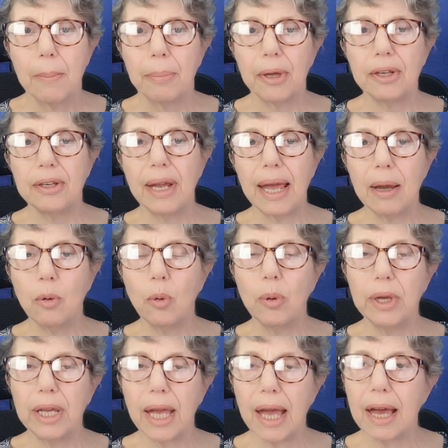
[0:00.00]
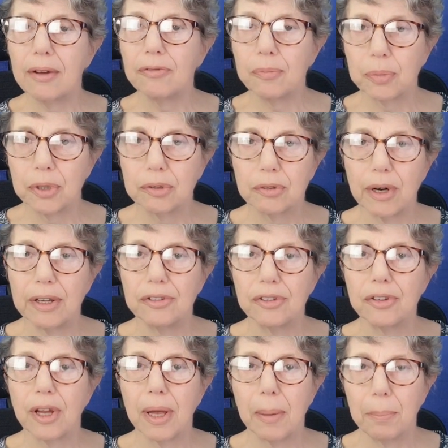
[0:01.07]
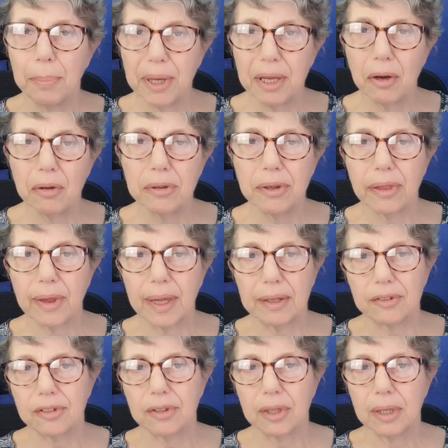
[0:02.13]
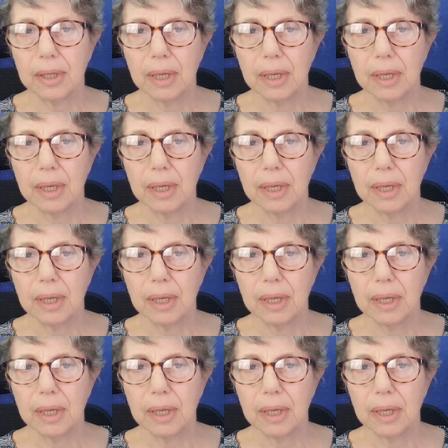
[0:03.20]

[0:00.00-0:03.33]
But now we have progressed beyond that.